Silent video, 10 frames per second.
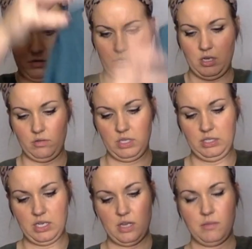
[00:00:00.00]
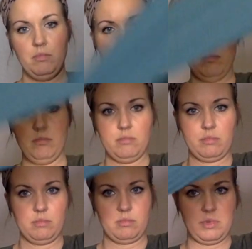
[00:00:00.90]
So this time,
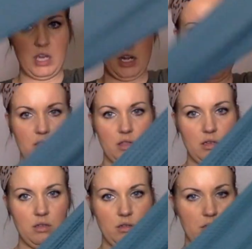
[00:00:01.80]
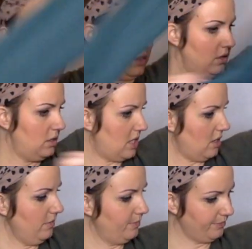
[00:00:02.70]
got it in the teal.